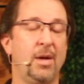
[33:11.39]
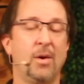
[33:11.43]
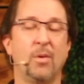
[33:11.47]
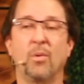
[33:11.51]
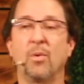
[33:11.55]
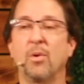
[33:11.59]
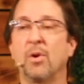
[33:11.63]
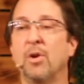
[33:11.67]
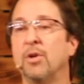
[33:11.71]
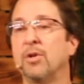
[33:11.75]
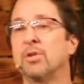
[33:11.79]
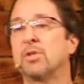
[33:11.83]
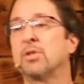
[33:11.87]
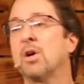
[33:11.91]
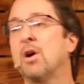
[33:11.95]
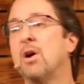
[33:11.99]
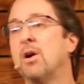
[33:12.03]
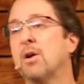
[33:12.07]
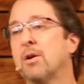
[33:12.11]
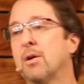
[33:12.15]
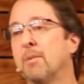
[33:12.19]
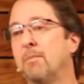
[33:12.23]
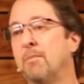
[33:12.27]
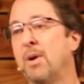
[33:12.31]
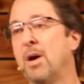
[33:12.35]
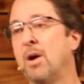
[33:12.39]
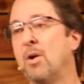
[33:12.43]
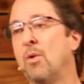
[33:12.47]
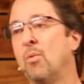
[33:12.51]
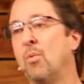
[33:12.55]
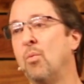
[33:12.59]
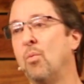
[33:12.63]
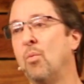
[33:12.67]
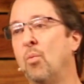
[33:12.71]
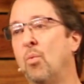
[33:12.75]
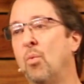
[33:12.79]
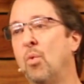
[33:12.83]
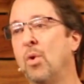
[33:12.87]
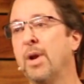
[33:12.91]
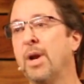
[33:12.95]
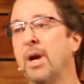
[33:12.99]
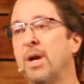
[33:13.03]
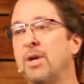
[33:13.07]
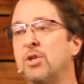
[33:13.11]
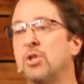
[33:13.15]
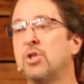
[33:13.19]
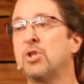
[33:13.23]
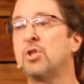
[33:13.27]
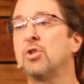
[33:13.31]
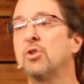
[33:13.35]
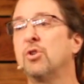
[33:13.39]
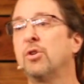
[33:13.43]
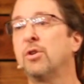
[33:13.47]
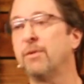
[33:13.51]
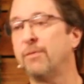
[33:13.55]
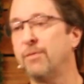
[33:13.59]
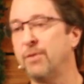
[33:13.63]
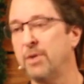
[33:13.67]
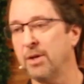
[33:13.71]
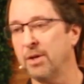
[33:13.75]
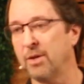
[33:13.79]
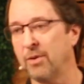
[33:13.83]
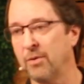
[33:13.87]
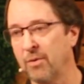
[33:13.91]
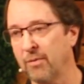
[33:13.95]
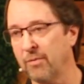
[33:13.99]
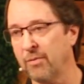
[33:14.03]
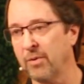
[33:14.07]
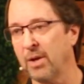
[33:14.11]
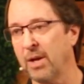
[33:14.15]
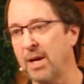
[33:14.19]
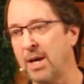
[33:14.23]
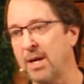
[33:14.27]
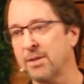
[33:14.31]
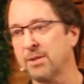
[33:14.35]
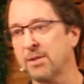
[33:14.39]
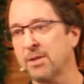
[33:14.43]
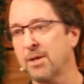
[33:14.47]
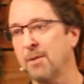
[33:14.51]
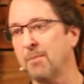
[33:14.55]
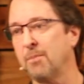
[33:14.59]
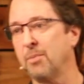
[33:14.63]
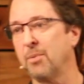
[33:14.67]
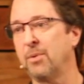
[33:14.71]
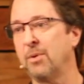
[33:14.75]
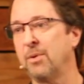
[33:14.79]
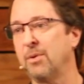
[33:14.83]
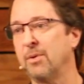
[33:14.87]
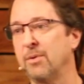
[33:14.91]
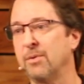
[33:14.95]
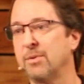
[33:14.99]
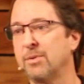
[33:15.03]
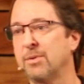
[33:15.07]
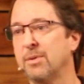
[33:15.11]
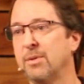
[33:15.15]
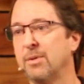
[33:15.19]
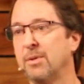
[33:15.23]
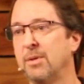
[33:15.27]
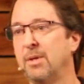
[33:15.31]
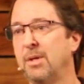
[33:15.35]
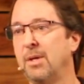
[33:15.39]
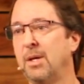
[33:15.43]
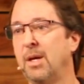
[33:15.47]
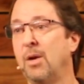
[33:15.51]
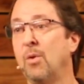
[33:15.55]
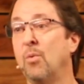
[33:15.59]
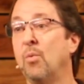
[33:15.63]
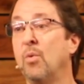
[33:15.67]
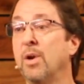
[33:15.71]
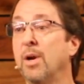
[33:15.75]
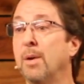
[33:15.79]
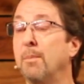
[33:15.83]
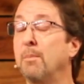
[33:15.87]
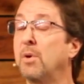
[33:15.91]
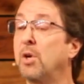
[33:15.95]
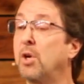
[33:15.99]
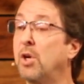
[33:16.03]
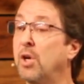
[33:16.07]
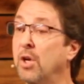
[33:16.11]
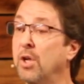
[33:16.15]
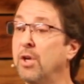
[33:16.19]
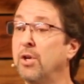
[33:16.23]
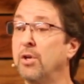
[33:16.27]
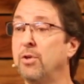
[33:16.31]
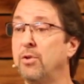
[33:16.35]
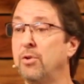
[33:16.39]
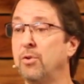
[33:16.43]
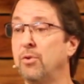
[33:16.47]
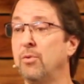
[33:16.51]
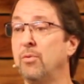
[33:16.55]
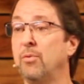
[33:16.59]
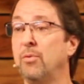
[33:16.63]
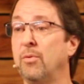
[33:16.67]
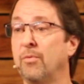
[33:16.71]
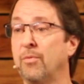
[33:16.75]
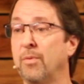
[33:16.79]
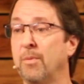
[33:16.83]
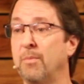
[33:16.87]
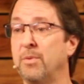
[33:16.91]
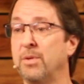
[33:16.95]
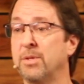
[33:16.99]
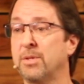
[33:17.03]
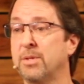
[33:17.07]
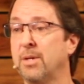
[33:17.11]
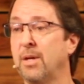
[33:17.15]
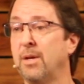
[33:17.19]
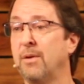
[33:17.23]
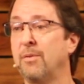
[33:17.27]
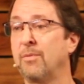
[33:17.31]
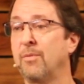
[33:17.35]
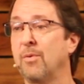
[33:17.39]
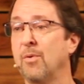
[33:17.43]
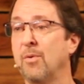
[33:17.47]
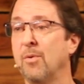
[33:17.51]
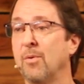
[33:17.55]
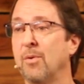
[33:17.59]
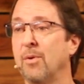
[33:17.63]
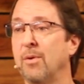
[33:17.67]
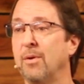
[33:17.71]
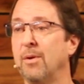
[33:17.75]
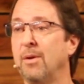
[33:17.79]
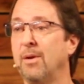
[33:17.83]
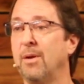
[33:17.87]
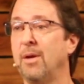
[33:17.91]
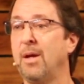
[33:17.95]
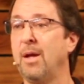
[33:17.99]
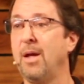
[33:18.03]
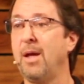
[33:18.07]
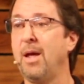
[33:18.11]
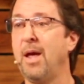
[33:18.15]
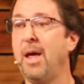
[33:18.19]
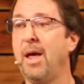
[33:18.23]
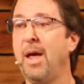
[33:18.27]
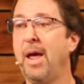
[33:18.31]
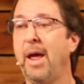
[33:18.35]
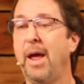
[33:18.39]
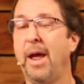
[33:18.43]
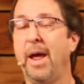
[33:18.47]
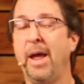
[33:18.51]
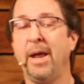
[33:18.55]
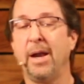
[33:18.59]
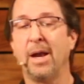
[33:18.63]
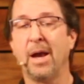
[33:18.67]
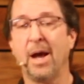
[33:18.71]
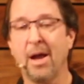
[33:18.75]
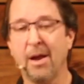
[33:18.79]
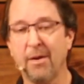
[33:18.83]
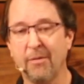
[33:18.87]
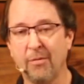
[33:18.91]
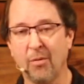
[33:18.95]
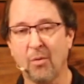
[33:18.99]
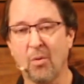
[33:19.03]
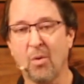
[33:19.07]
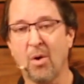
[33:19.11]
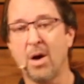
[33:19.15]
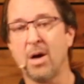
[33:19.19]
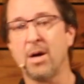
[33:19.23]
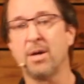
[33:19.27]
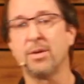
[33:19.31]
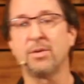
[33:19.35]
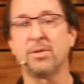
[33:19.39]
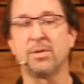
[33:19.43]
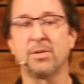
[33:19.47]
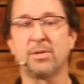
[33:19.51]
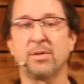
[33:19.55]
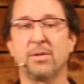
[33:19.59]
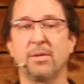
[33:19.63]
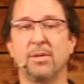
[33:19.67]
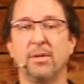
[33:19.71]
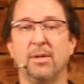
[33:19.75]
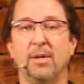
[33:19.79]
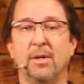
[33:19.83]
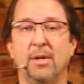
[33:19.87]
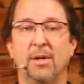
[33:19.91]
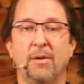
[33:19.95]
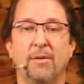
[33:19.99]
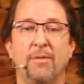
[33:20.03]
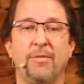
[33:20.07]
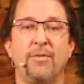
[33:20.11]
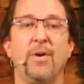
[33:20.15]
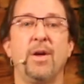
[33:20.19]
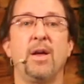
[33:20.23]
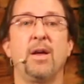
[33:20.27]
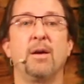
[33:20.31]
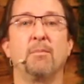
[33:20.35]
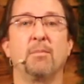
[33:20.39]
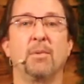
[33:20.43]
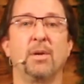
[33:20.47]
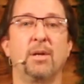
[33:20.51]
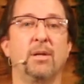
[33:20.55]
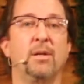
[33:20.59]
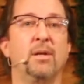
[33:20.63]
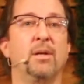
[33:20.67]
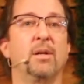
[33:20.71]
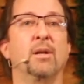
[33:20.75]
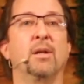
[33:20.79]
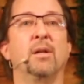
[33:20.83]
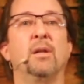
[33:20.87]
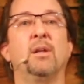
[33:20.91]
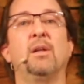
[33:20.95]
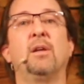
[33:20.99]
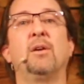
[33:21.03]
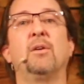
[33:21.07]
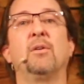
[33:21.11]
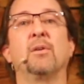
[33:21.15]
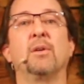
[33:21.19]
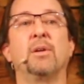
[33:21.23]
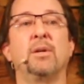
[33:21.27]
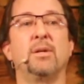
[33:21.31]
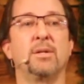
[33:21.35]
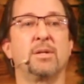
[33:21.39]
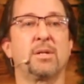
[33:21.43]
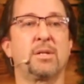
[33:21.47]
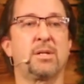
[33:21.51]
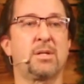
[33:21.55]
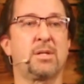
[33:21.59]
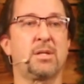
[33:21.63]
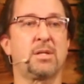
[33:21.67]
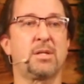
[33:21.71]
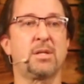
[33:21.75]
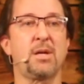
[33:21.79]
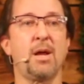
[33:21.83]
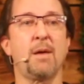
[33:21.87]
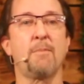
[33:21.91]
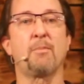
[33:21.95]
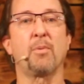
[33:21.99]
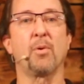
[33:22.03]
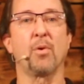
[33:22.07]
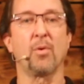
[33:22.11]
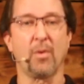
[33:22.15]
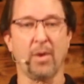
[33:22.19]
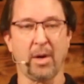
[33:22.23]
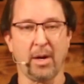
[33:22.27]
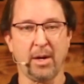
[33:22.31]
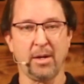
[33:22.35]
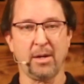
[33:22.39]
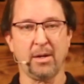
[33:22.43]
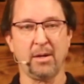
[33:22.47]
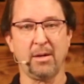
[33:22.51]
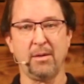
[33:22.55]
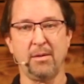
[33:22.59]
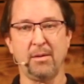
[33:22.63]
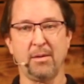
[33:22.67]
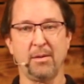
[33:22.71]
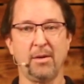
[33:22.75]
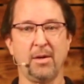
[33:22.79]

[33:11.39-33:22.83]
We're going to talk about what I should have done over the last couple years and what I'm going to do from this day forward. And I've watched a family that literally is separated,